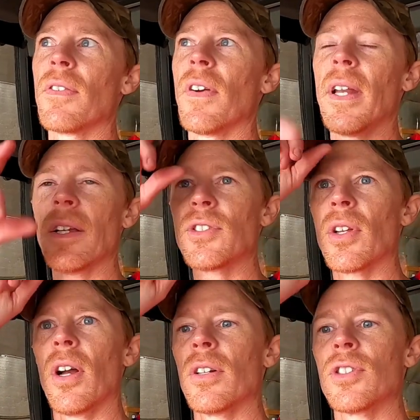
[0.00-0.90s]
our
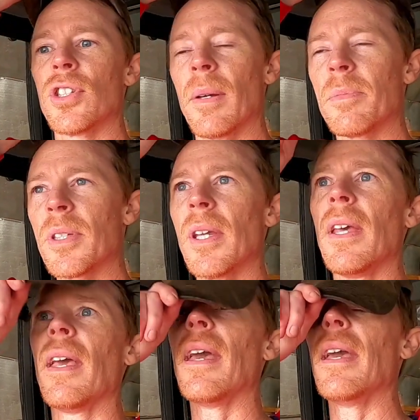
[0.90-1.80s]
financial hardships.
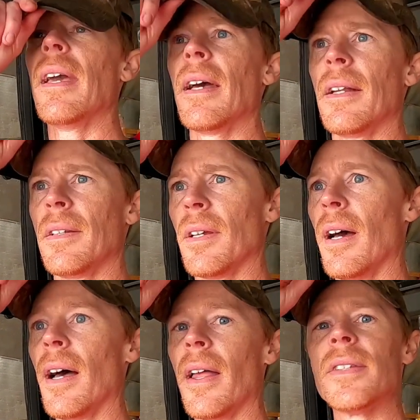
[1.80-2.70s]
And
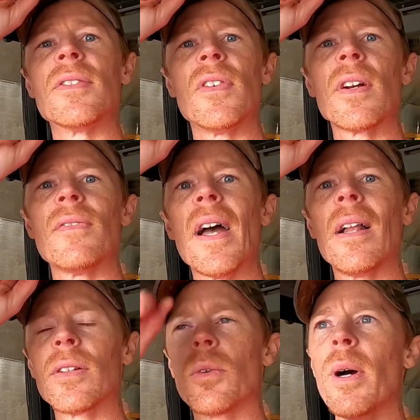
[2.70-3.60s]
it's a very
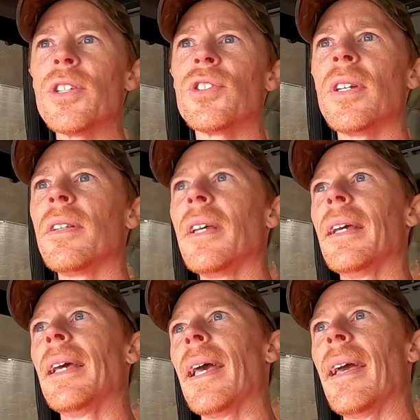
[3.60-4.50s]
valid question.
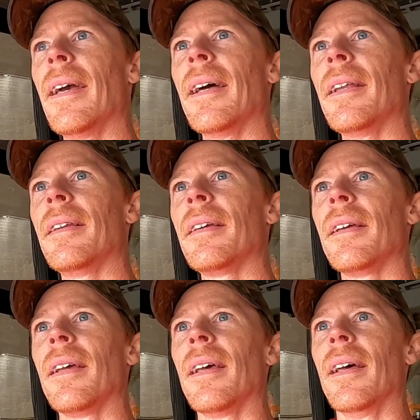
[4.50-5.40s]
And
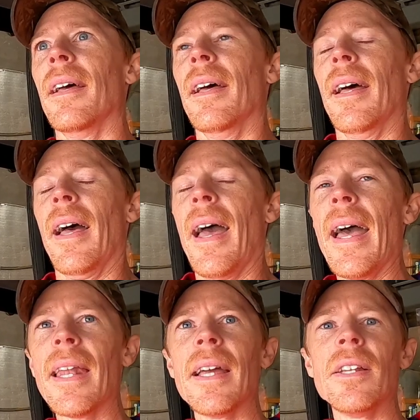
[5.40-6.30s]

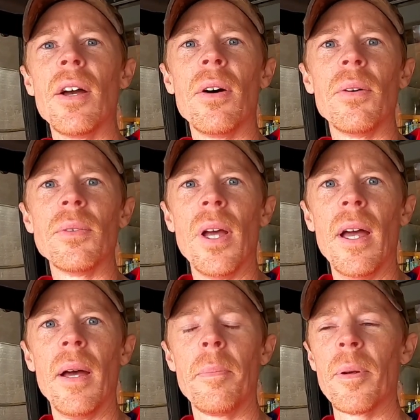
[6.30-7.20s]
had I known,
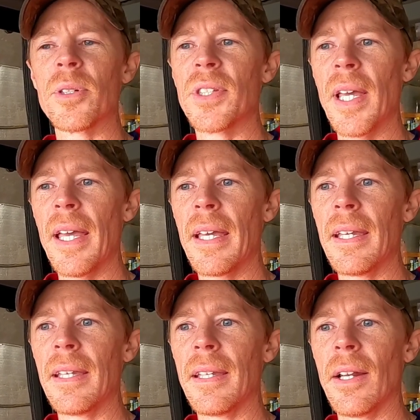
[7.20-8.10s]
per
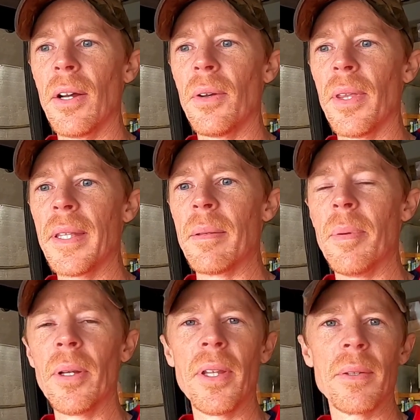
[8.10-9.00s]
se, that the
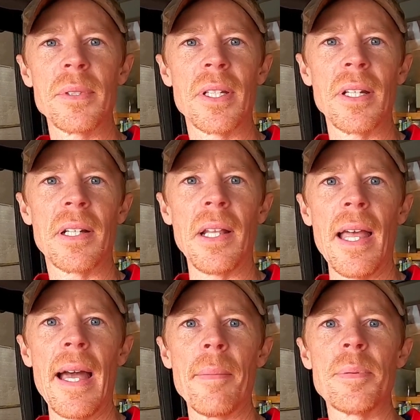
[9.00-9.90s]
building was going to
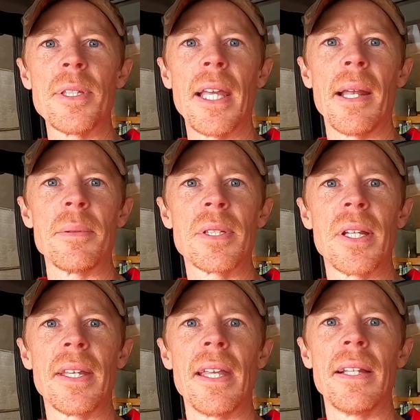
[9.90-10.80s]
collapse and I was
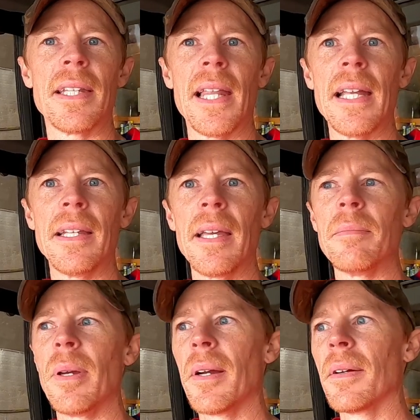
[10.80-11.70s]
going to get into that
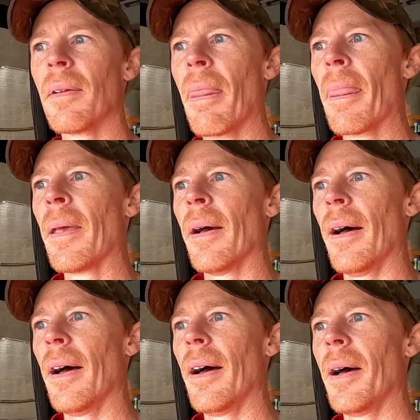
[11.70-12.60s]
nightmare,
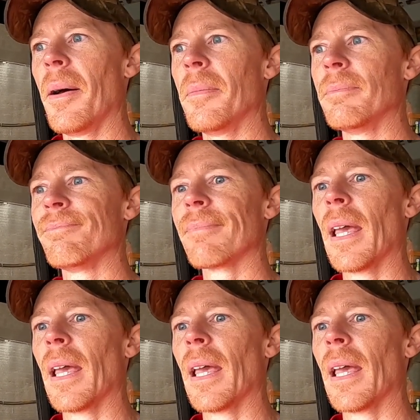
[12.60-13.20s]
I